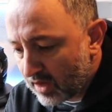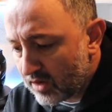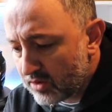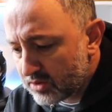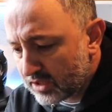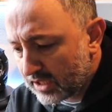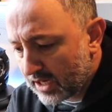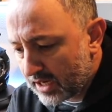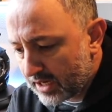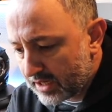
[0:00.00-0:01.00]

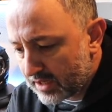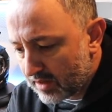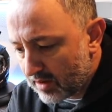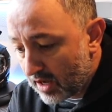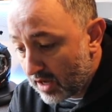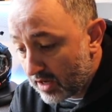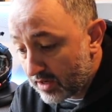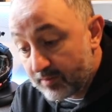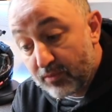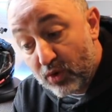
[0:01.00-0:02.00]
Okay,
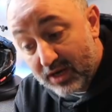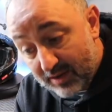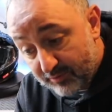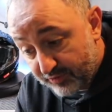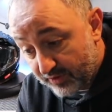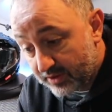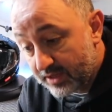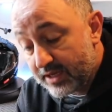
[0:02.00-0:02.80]
more comfort.